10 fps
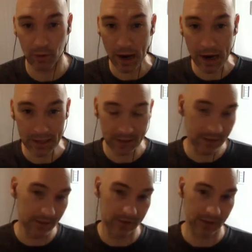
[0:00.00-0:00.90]
Hawaii,
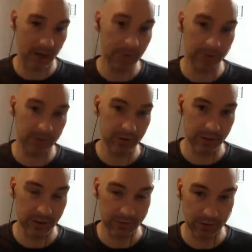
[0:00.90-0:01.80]
the time difference
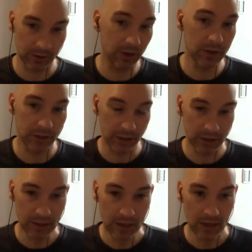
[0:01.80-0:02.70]
is even
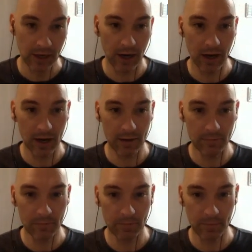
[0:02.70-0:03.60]
larger.
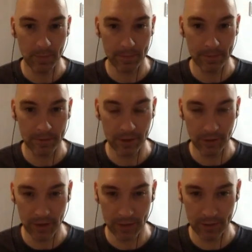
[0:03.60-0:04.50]

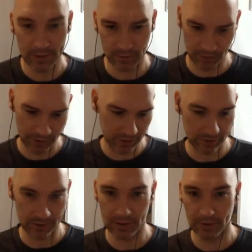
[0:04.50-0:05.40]
They may say, well, this
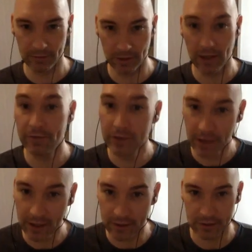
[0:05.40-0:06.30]
is 11
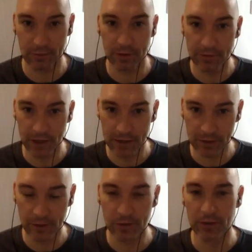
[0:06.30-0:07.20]
days, 12 days
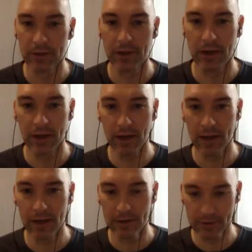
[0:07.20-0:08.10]
old,
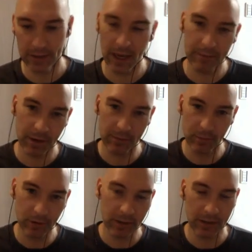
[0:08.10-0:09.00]
and it's yeah, but I
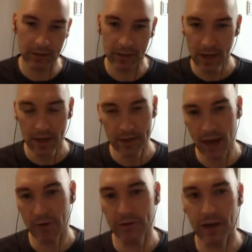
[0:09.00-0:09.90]
boarded, and
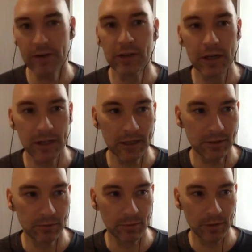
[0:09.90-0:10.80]
now you're getting
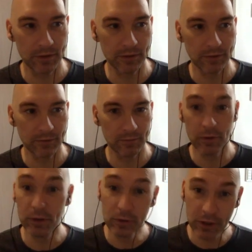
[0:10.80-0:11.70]
into a bunch of
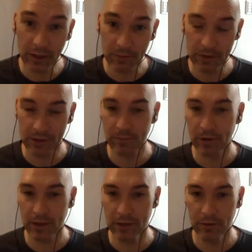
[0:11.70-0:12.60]
minutia with
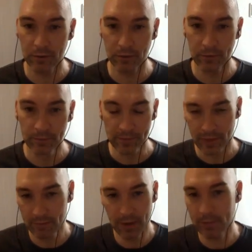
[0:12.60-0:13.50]
somebody who
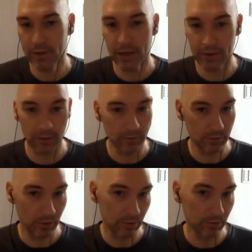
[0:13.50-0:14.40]
maybe they don't
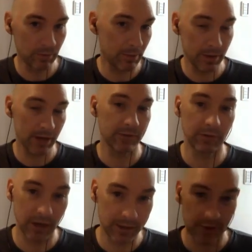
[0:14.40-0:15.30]
know, maybe they haven't
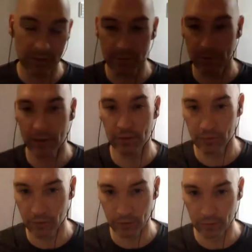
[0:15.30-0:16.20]
read this, maybe they don't
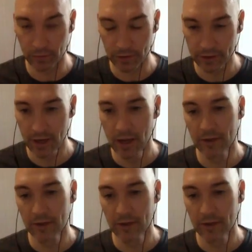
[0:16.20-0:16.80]
know the rules.